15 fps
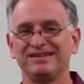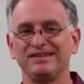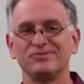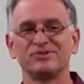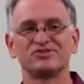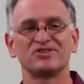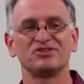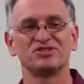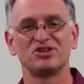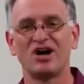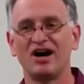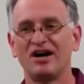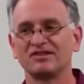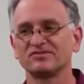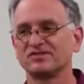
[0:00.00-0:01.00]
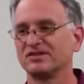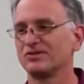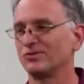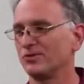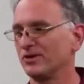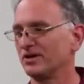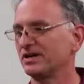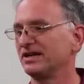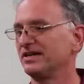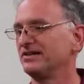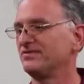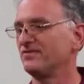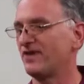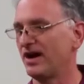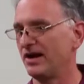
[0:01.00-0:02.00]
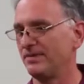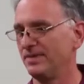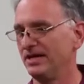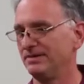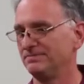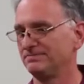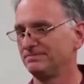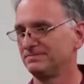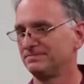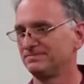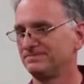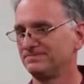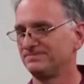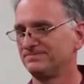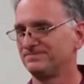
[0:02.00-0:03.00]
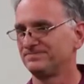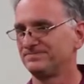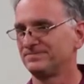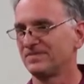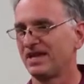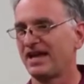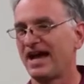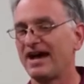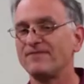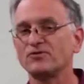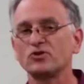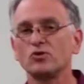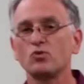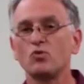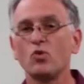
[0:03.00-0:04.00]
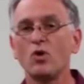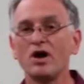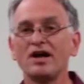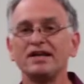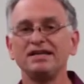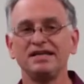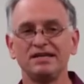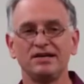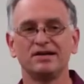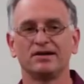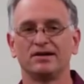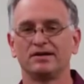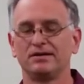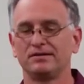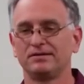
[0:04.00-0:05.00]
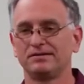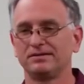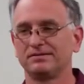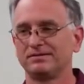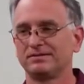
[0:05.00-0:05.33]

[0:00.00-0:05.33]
It was a toxic work environment. After one year,